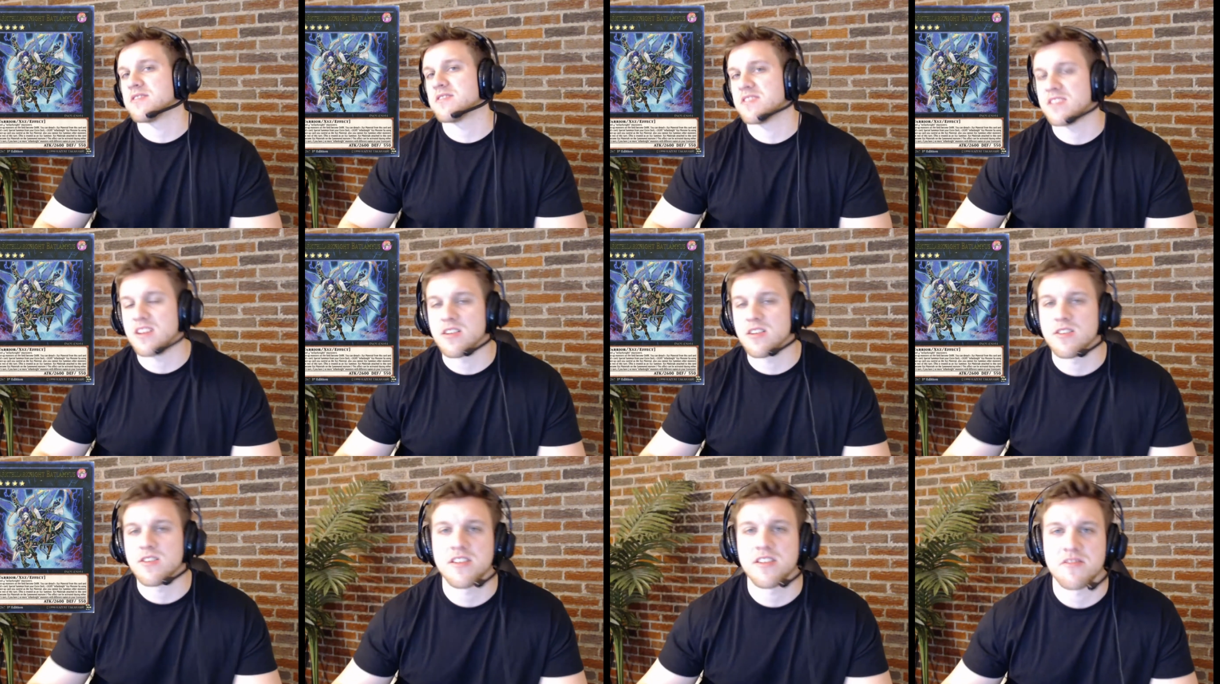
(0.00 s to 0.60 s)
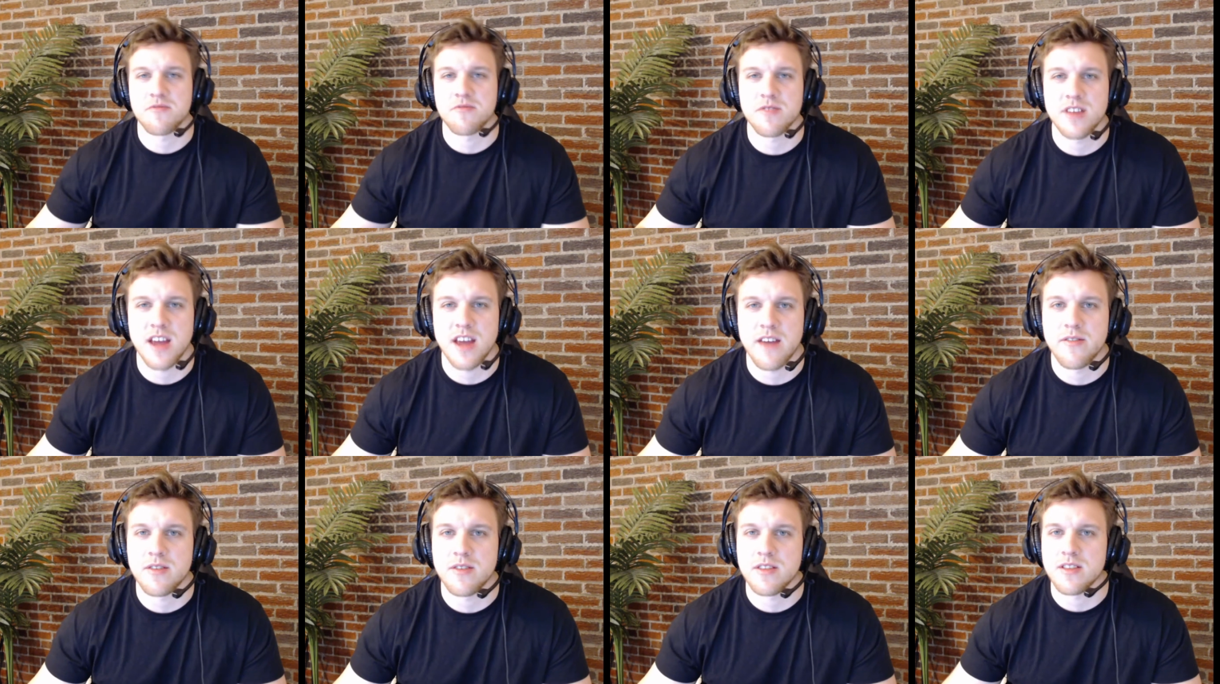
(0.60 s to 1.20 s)
Satellar Knights really
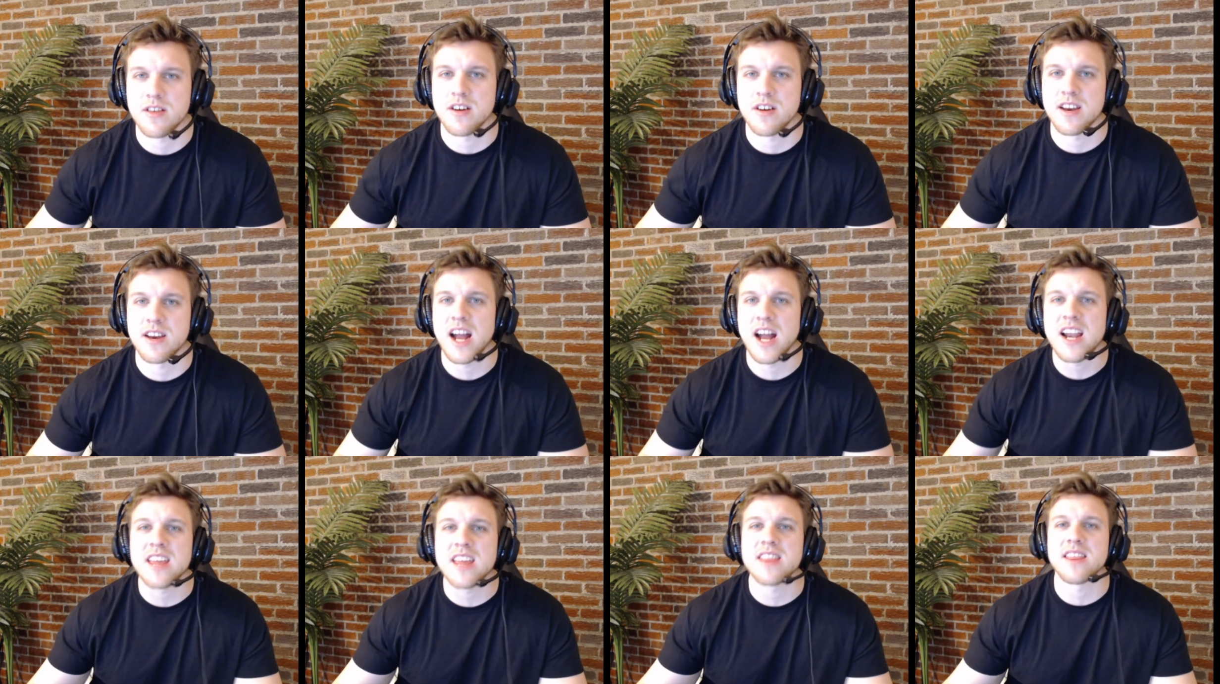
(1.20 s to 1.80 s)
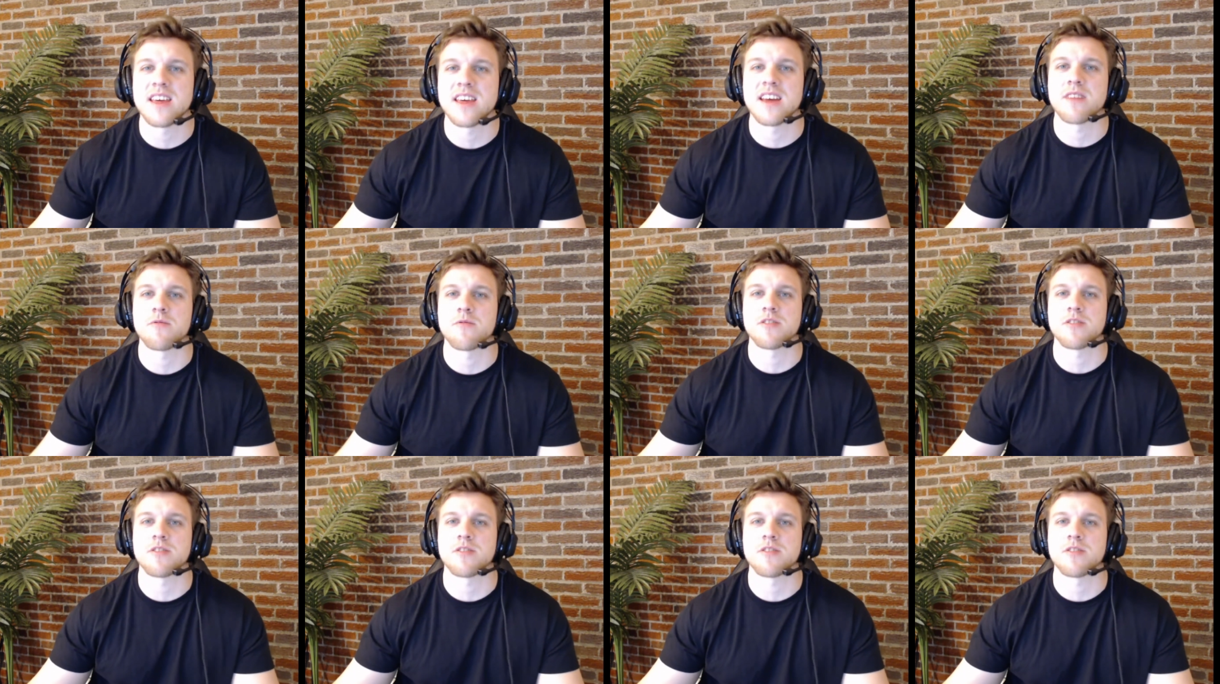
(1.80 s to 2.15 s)
haven't done anything